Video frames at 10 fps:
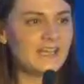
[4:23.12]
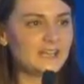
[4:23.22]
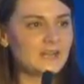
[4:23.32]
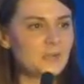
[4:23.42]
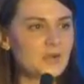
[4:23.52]

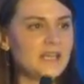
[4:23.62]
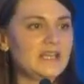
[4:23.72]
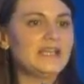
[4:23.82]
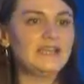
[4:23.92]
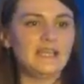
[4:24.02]
is
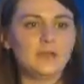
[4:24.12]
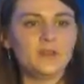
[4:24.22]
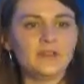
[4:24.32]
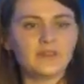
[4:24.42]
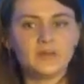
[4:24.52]
completely
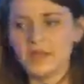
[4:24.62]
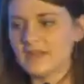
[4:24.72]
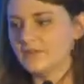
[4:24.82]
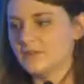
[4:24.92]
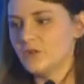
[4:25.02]
within the
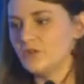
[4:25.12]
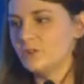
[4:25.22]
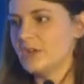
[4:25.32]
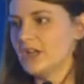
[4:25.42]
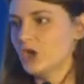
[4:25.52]
bounds of
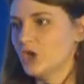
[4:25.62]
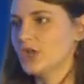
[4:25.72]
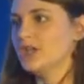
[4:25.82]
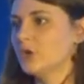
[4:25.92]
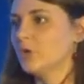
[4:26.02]
European
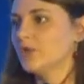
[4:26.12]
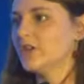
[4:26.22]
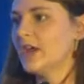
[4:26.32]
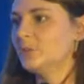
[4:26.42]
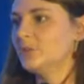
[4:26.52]
cookie laws
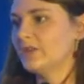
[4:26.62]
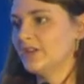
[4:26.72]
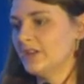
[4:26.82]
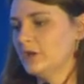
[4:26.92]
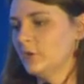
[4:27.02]
and
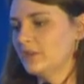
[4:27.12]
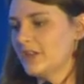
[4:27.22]
privacy laws,